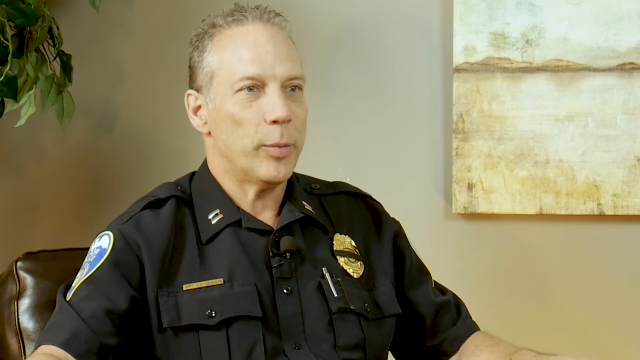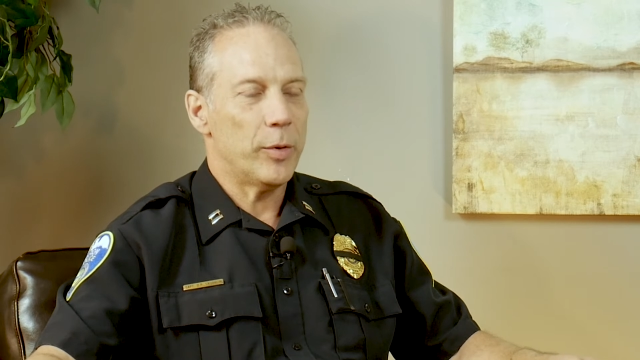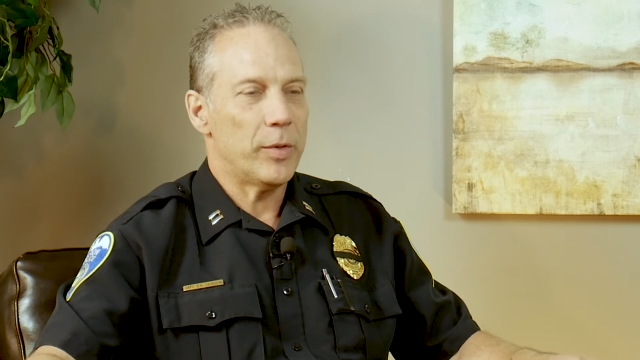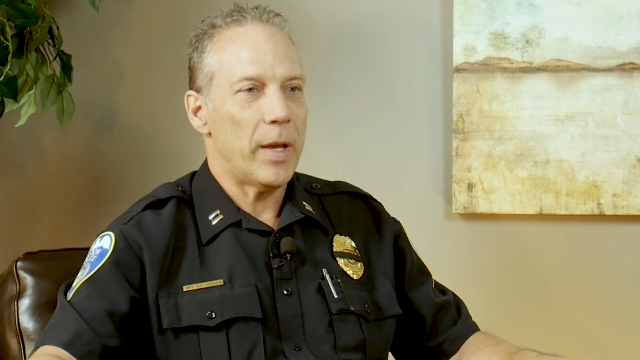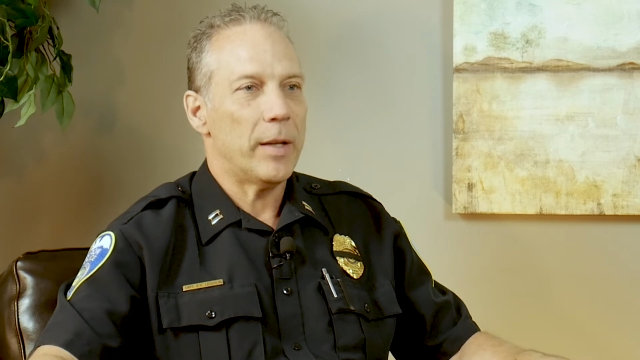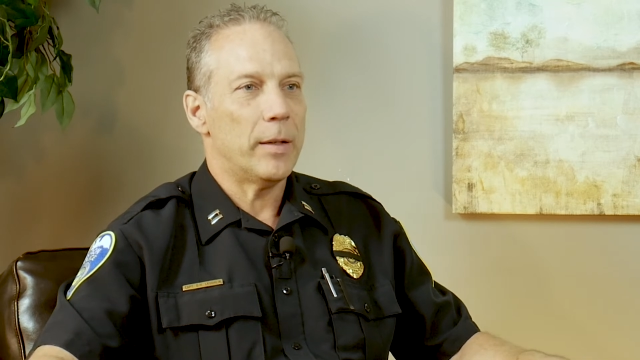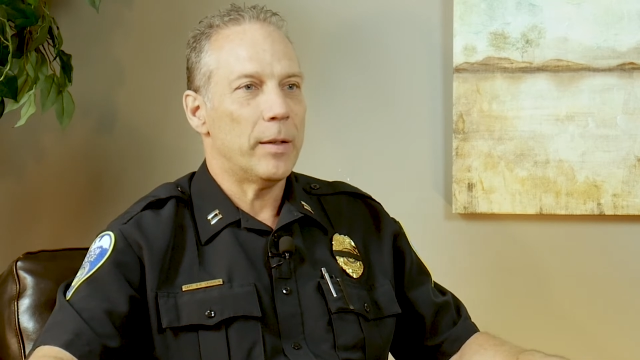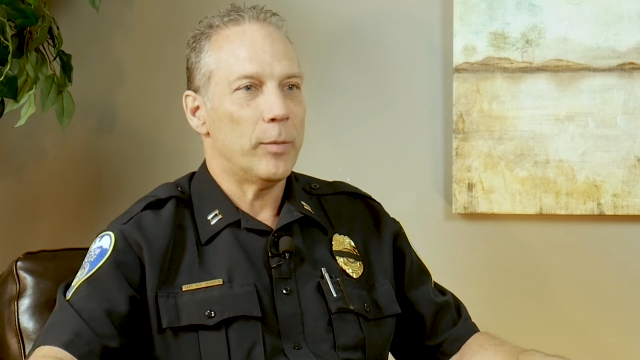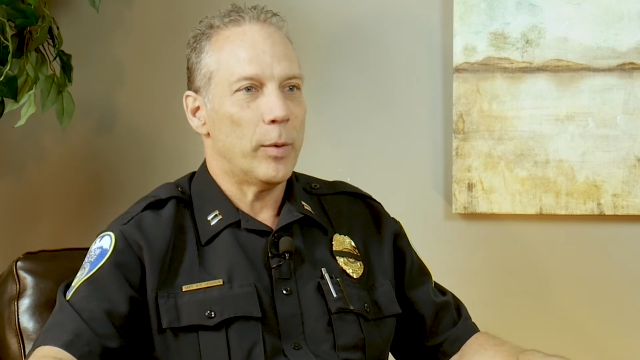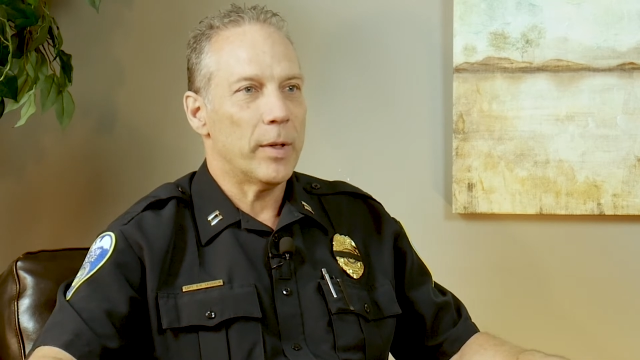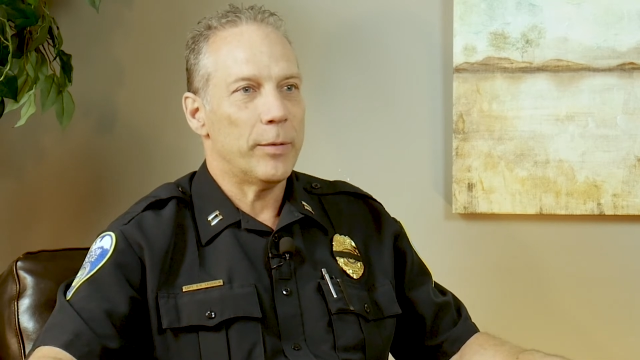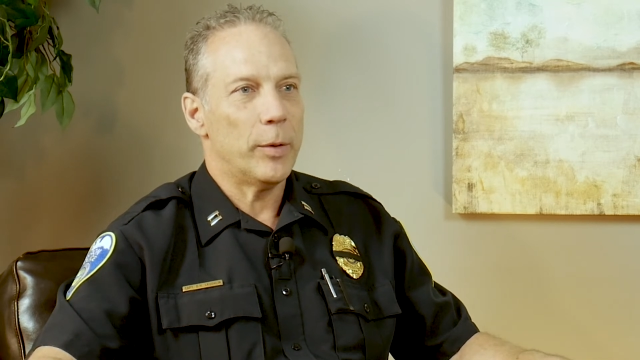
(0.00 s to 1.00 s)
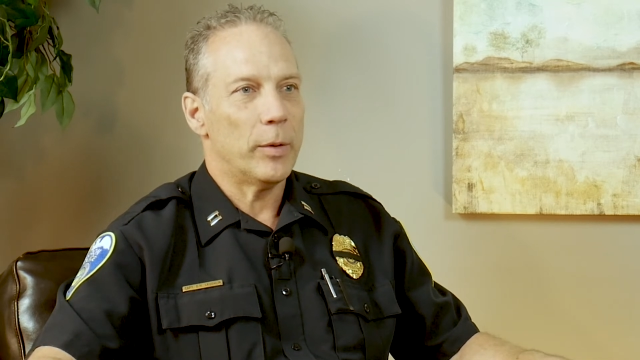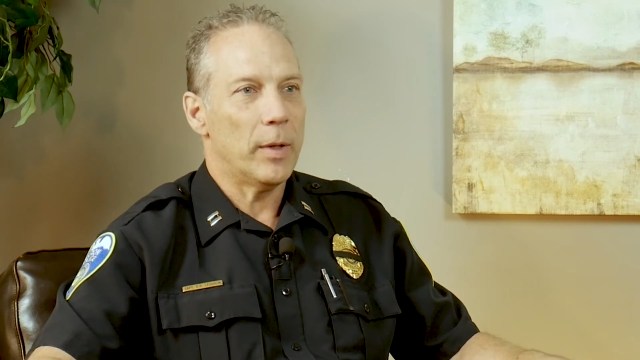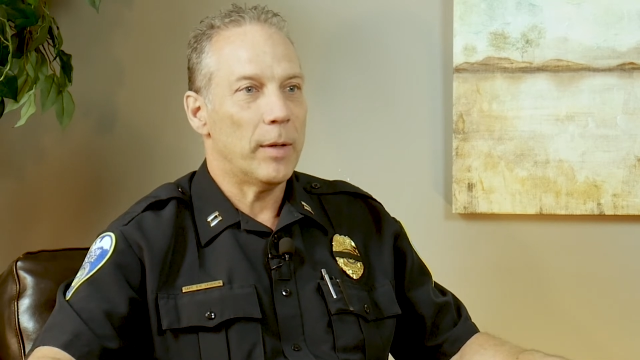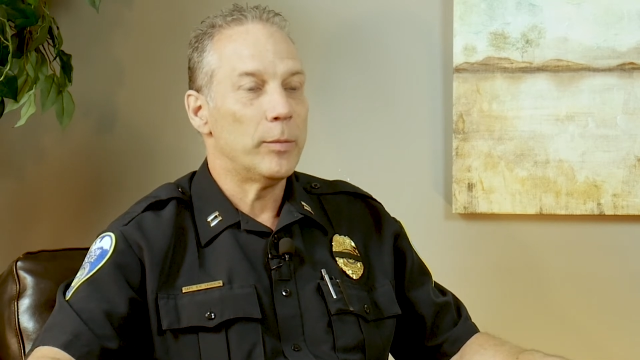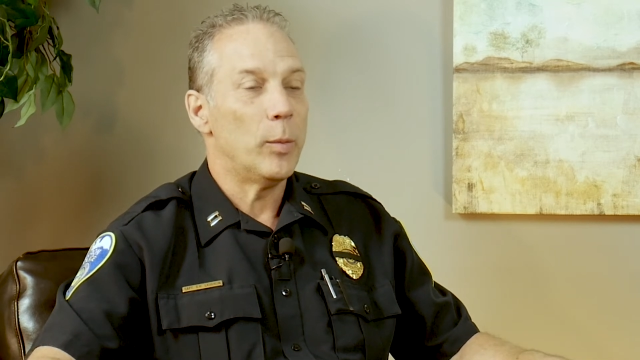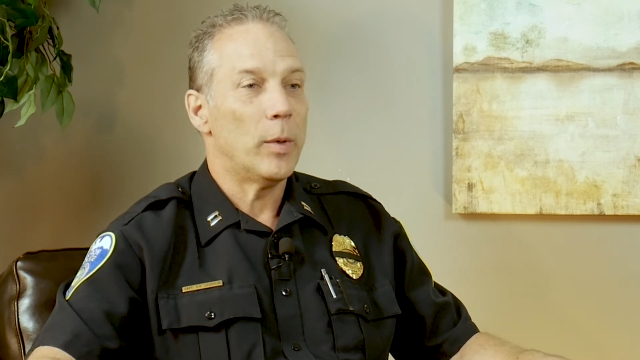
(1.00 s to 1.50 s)
presented of one of your
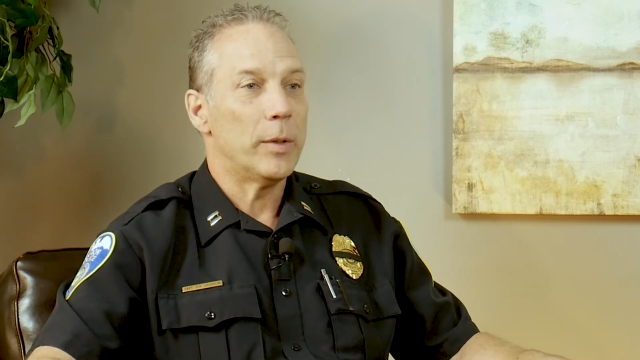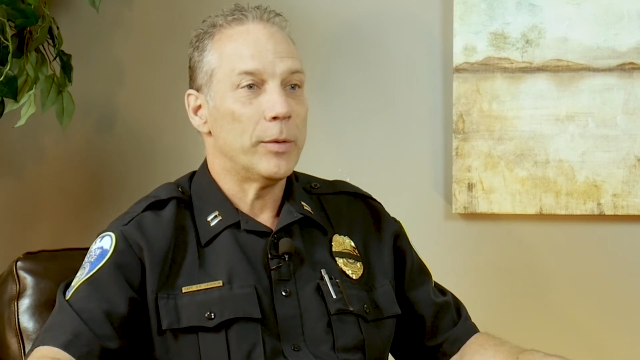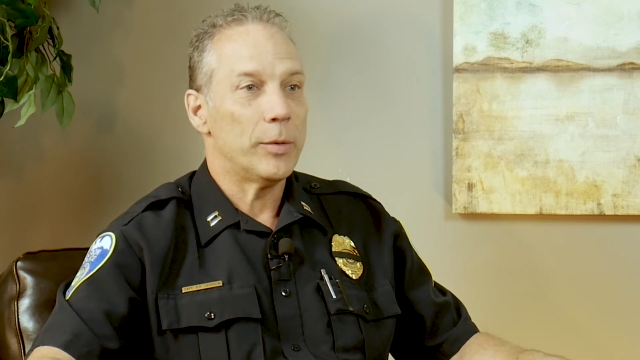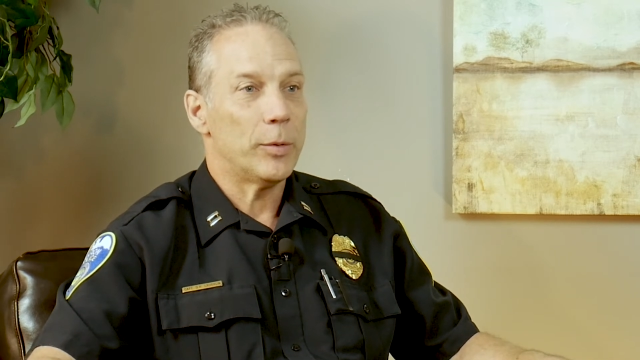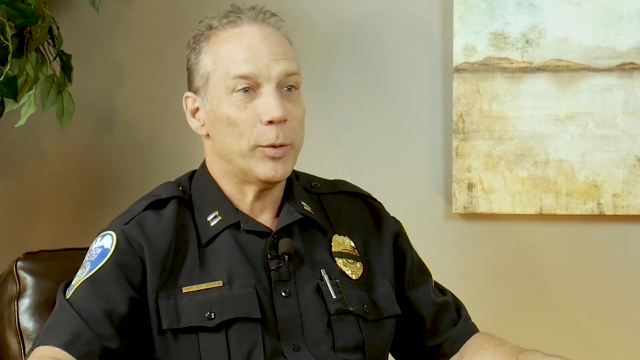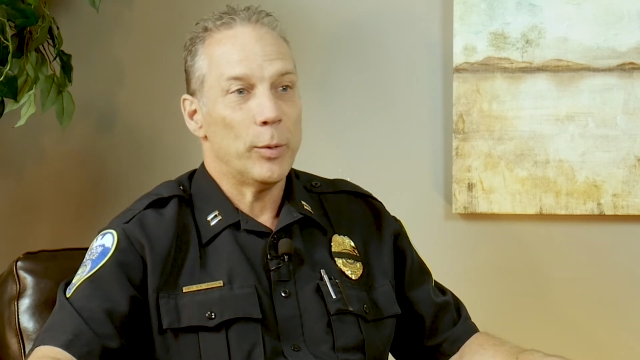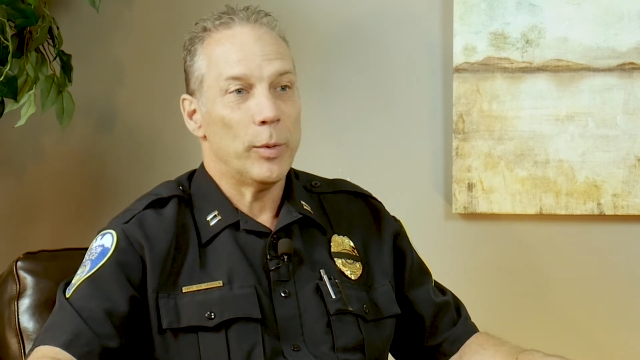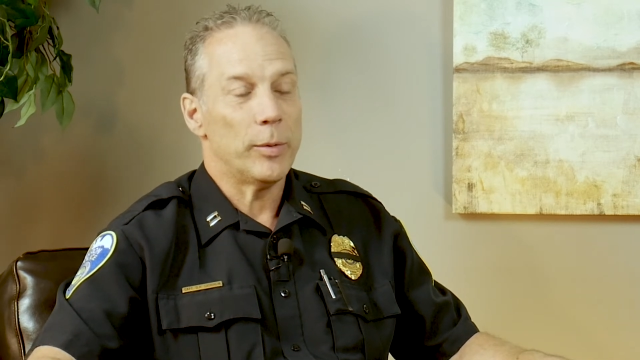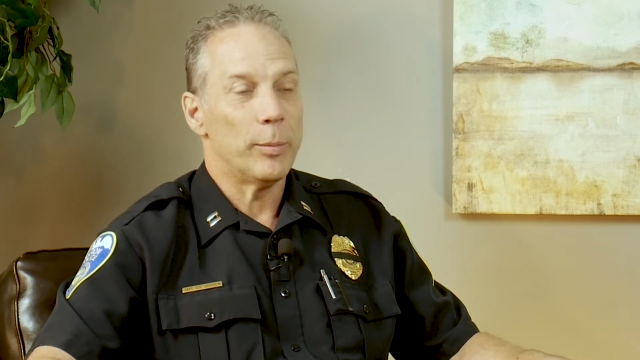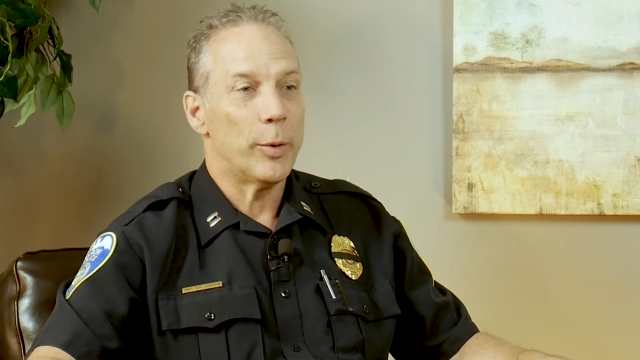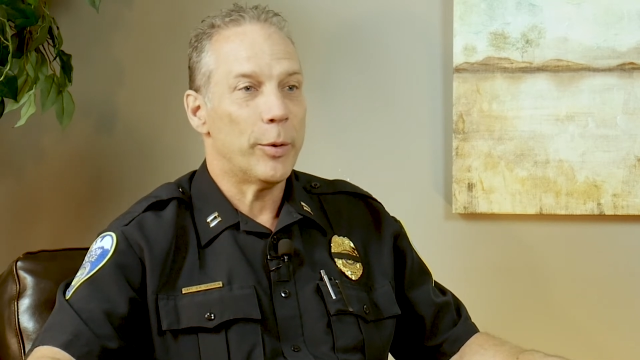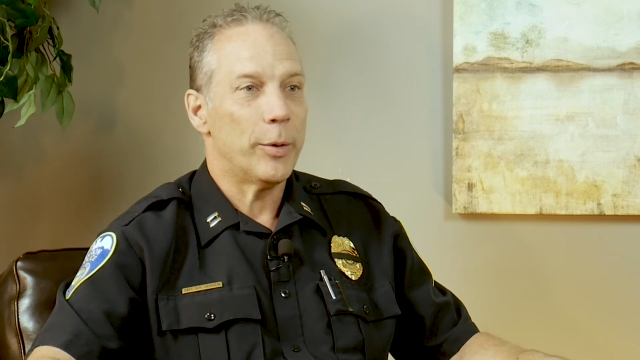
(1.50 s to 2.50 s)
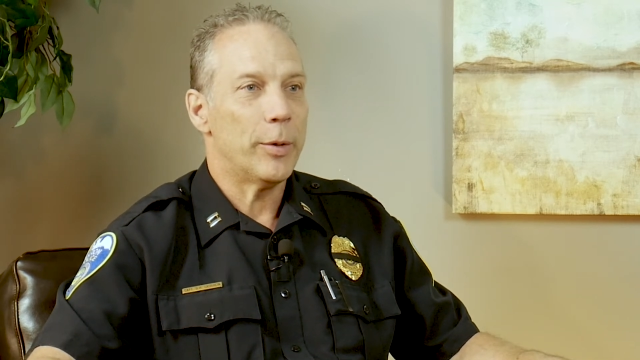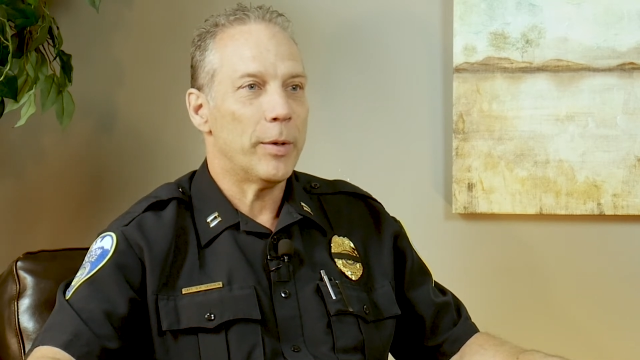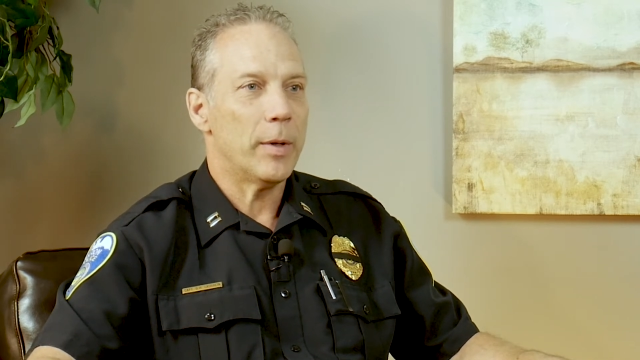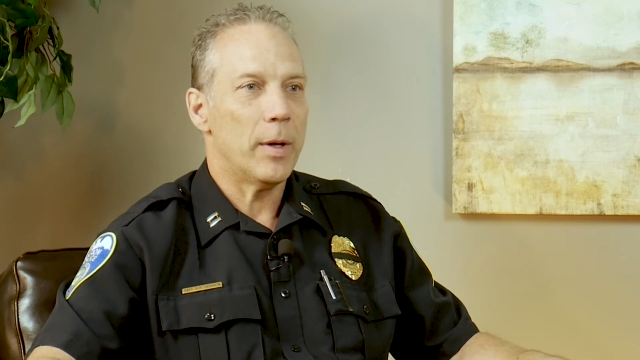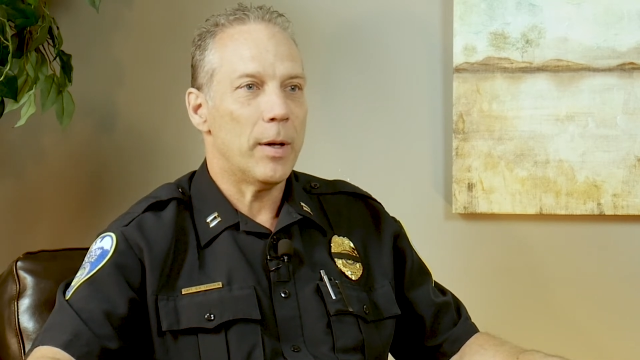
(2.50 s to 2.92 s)
loved ones who was murdered.